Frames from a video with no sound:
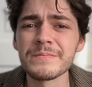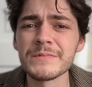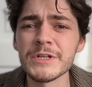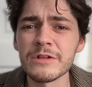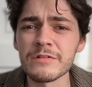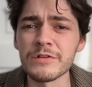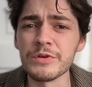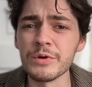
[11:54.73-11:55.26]

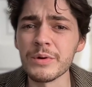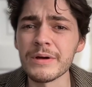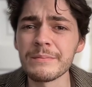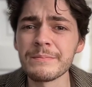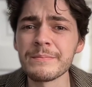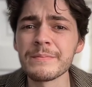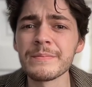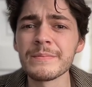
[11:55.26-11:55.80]
Just to do it?
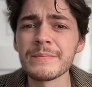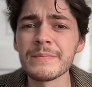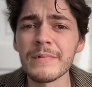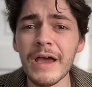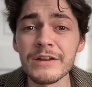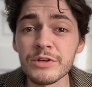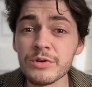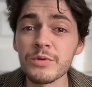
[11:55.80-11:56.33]

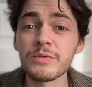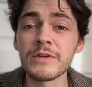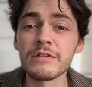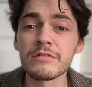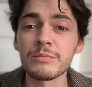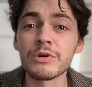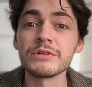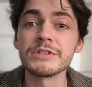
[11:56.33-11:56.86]
And do new
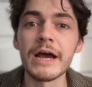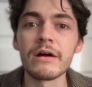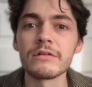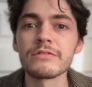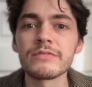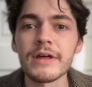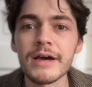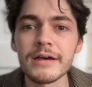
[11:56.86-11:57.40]
things emerge out
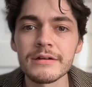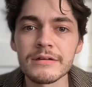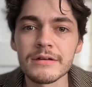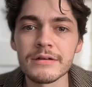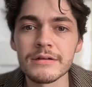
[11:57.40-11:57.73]
of that?